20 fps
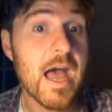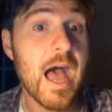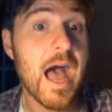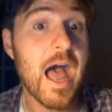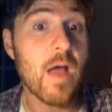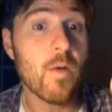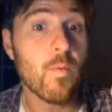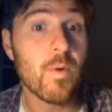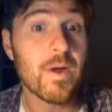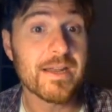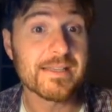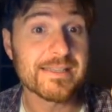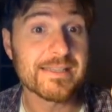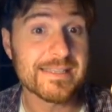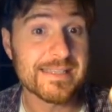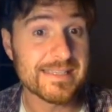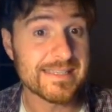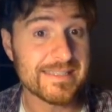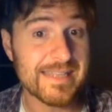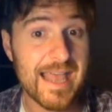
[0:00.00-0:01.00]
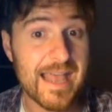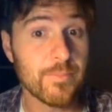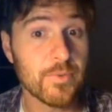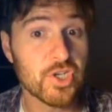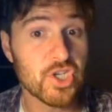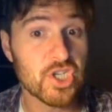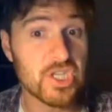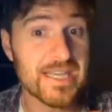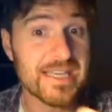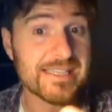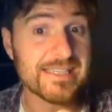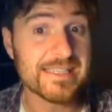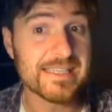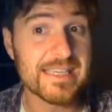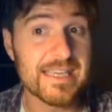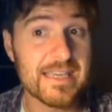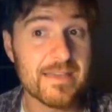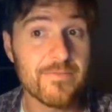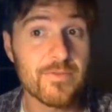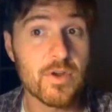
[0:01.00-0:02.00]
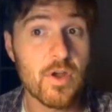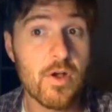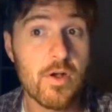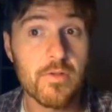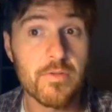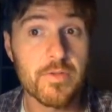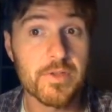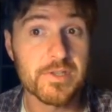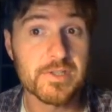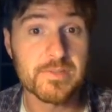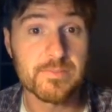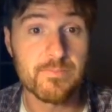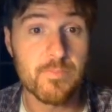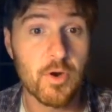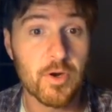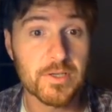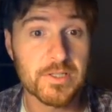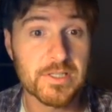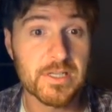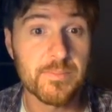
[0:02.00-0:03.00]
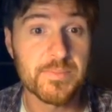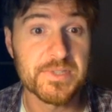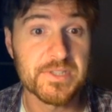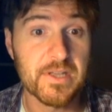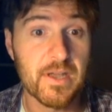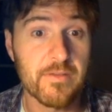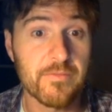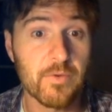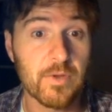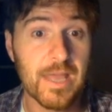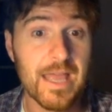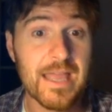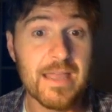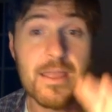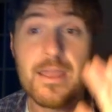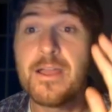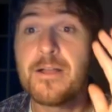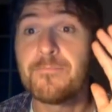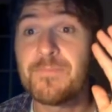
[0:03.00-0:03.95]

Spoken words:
I want to establish this given all this marked up stuff, okay?